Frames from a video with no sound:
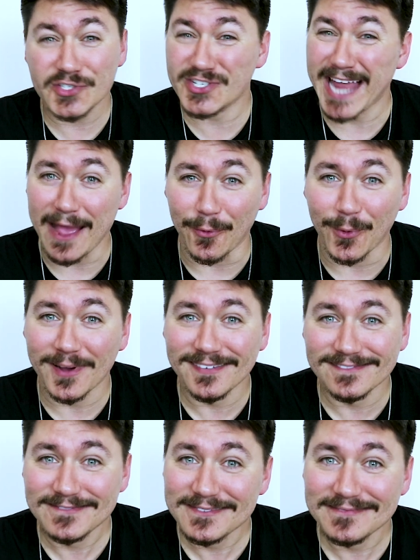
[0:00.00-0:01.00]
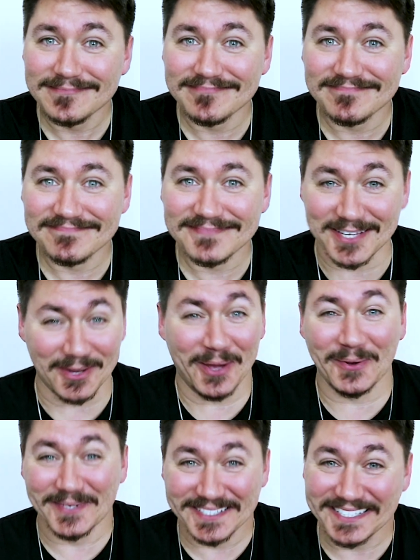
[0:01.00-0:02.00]
snail. So
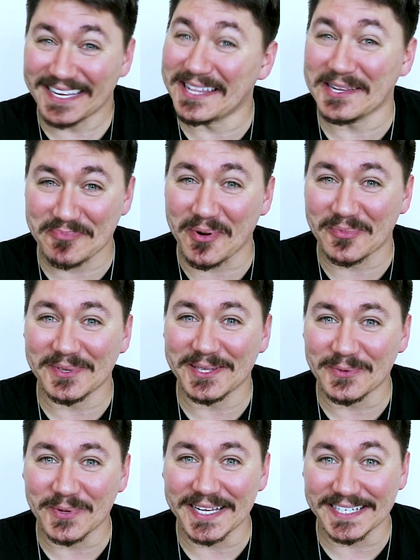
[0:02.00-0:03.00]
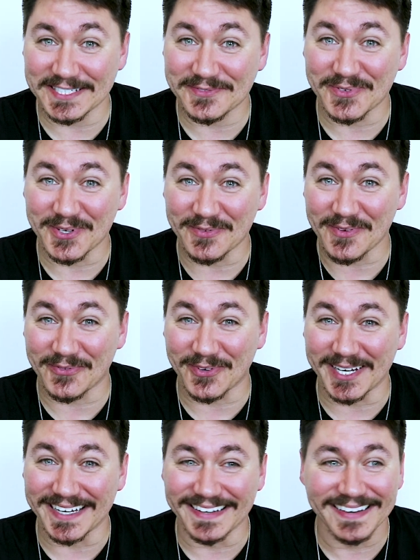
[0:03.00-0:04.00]
I would say that's probably the weirdest food I've
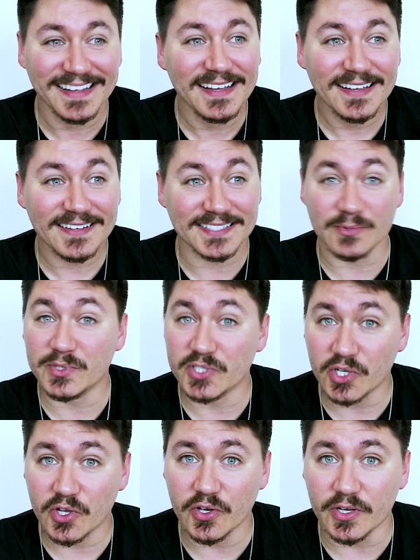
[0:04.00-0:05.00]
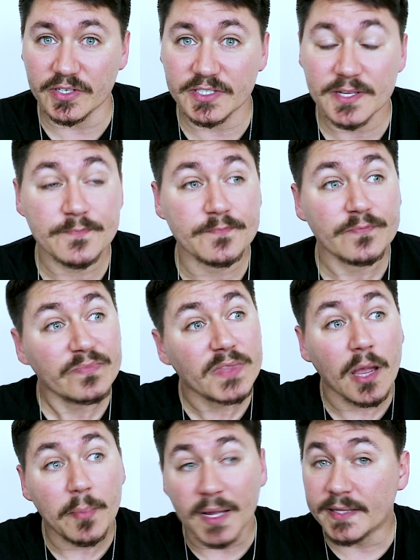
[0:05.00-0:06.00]
ever eaten, because it wasn't cooked.
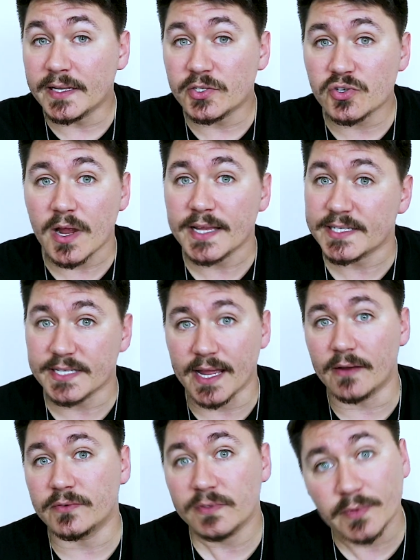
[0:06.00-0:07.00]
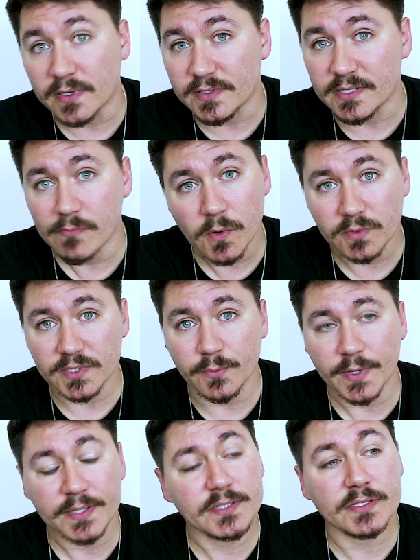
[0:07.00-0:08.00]
But I did try snails when I was in Malta
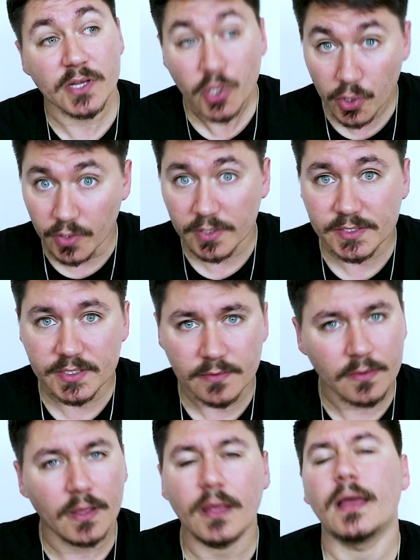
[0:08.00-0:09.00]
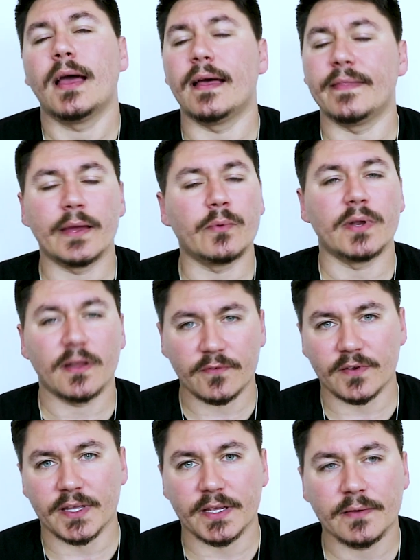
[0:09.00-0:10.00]
once, cooked, and they were
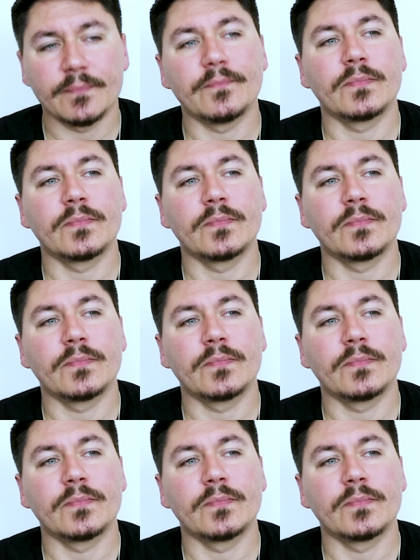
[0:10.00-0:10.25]
lovely.